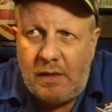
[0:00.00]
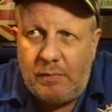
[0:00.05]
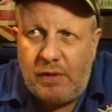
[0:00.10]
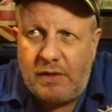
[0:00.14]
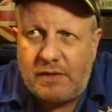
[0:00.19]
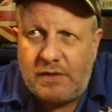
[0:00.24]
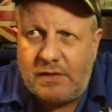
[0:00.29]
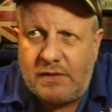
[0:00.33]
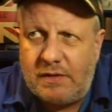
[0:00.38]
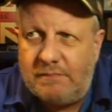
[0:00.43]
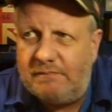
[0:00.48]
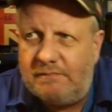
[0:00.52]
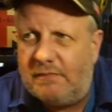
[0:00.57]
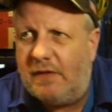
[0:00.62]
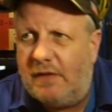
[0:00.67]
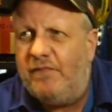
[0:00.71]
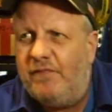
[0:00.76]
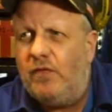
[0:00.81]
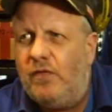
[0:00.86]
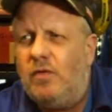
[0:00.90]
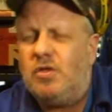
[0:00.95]
But
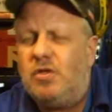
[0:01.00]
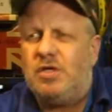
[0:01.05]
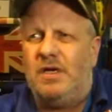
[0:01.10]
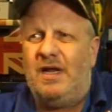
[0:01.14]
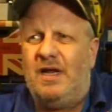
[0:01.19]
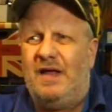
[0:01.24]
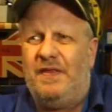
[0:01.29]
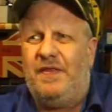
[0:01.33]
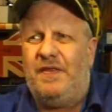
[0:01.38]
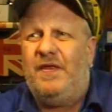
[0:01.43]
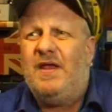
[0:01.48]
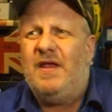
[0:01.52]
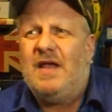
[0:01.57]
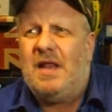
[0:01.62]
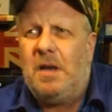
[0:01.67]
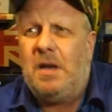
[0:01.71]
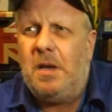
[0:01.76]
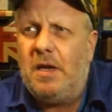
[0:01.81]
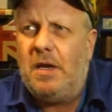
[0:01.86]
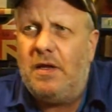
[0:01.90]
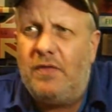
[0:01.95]
unfortunately, I
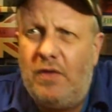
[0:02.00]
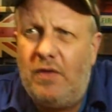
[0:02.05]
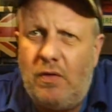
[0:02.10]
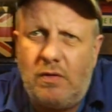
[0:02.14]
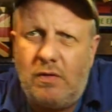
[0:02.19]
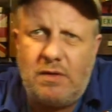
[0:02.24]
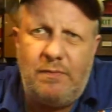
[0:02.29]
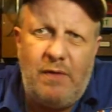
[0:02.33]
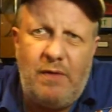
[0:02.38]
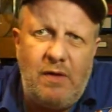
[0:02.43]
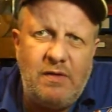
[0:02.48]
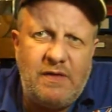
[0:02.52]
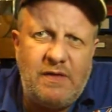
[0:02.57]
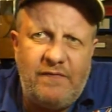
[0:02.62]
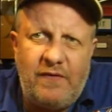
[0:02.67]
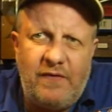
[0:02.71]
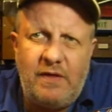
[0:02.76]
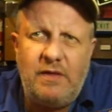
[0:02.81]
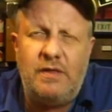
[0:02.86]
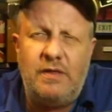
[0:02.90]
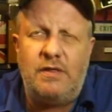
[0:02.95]
think like the
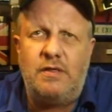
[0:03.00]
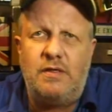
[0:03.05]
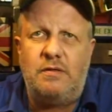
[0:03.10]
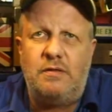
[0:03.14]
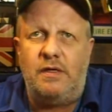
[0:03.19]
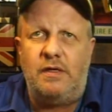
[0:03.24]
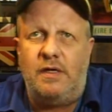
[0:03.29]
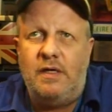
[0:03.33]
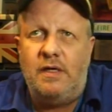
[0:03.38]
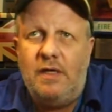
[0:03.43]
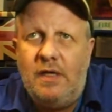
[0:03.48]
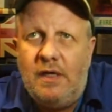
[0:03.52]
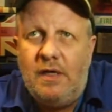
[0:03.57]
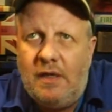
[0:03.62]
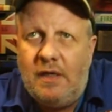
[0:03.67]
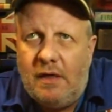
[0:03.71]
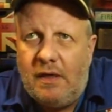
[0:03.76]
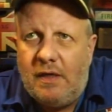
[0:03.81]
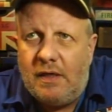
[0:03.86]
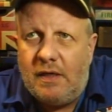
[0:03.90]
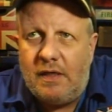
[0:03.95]
automotive industry,
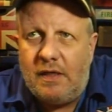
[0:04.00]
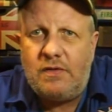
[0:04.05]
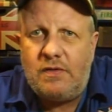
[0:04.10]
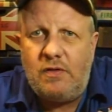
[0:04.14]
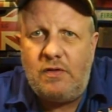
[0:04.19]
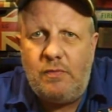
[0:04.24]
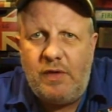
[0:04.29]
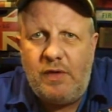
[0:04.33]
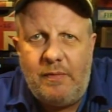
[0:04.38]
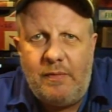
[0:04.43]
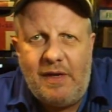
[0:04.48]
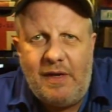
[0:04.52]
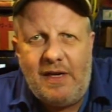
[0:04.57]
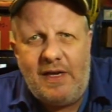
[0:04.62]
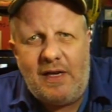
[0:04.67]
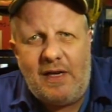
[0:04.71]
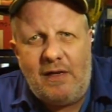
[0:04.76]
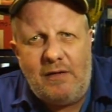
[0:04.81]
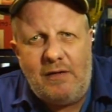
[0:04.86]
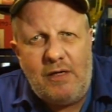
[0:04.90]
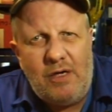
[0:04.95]
it's all become a
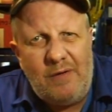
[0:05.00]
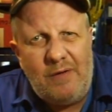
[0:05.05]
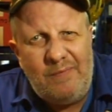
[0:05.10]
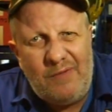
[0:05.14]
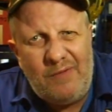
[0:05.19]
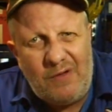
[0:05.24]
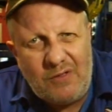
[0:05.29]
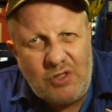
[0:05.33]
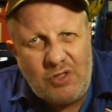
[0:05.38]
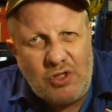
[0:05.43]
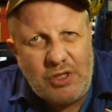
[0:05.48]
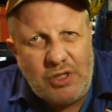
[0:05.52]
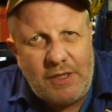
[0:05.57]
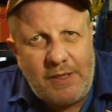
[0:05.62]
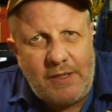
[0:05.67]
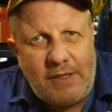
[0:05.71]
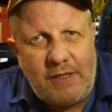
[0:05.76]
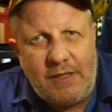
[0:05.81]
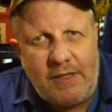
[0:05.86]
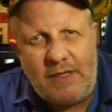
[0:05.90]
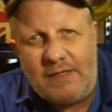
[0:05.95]
little
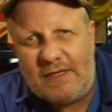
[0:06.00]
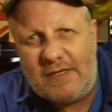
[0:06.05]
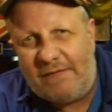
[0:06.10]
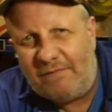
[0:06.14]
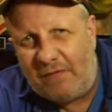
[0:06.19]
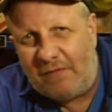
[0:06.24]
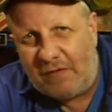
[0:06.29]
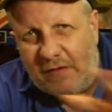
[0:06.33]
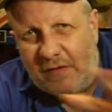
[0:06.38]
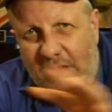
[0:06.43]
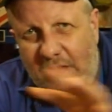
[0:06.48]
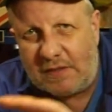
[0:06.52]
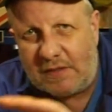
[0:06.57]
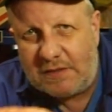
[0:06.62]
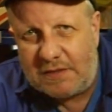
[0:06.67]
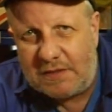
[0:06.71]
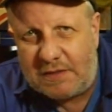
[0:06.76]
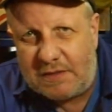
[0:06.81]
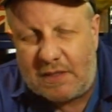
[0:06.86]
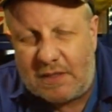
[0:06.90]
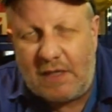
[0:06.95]
homogenised.
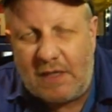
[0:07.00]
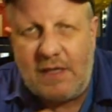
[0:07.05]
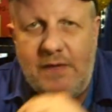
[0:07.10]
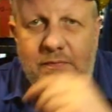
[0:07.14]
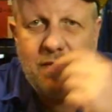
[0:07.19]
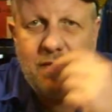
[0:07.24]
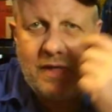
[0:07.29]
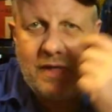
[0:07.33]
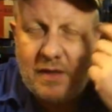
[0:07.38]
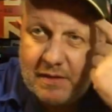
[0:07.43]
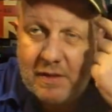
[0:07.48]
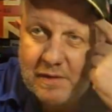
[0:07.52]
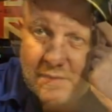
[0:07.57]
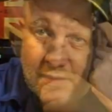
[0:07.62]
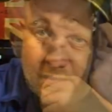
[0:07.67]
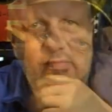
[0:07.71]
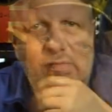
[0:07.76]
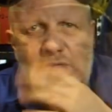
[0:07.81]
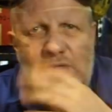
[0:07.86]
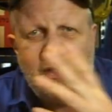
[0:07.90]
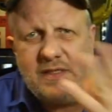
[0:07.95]
Everything's the same because
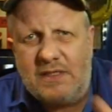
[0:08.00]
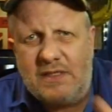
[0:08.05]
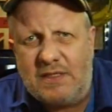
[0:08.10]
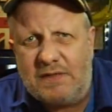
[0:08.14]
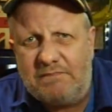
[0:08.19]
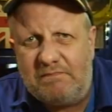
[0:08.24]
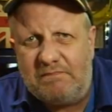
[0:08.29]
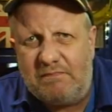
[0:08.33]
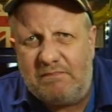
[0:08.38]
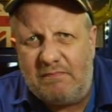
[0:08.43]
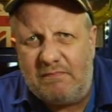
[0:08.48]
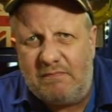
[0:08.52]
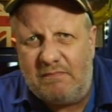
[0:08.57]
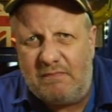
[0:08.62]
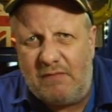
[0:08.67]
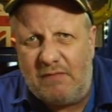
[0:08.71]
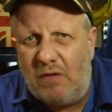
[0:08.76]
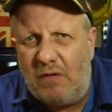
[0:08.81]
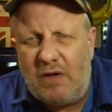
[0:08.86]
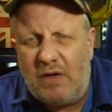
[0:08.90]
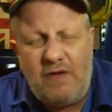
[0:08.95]
there's
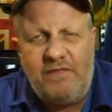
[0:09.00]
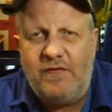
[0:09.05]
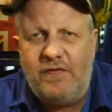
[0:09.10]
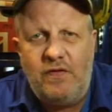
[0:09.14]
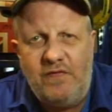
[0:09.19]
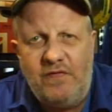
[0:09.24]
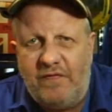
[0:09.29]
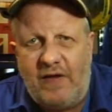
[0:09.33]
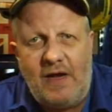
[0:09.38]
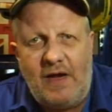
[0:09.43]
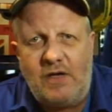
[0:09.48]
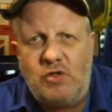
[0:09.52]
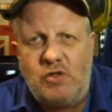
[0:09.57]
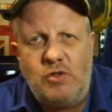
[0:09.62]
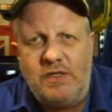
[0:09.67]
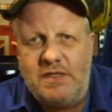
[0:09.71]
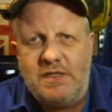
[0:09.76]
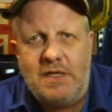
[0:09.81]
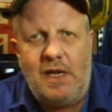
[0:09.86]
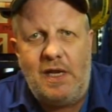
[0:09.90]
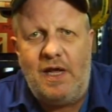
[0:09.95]
only a few
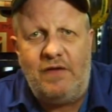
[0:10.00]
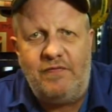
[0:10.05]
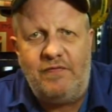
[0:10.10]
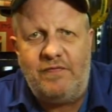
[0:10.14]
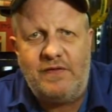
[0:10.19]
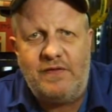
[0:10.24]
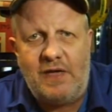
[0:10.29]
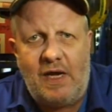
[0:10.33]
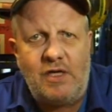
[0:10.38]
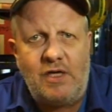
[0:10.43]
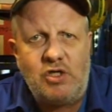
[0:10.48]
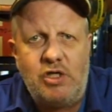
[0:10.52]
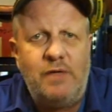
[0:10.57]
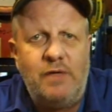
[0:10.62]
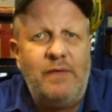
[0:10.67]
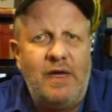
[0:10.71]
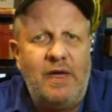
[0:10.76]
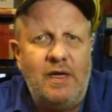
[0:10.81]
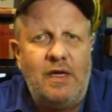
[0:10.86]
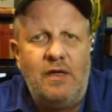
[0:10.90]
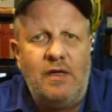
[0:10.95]
factories left
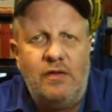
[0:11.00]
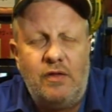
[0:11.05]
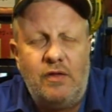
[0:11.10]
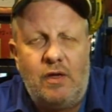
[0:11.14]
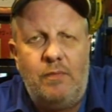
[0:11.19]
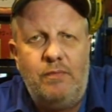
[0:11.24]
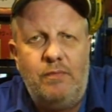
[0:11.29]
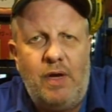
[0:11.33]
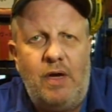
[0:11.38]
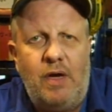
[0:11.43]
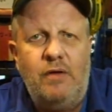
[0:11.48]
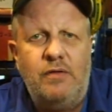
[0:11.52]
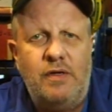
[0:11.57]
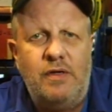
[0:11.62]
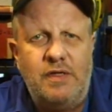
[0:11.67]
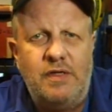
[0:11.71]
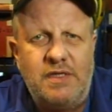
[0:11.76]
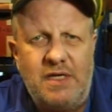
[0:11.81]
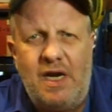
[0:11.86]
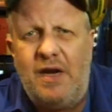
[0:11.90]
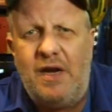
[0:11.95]
actually making the components.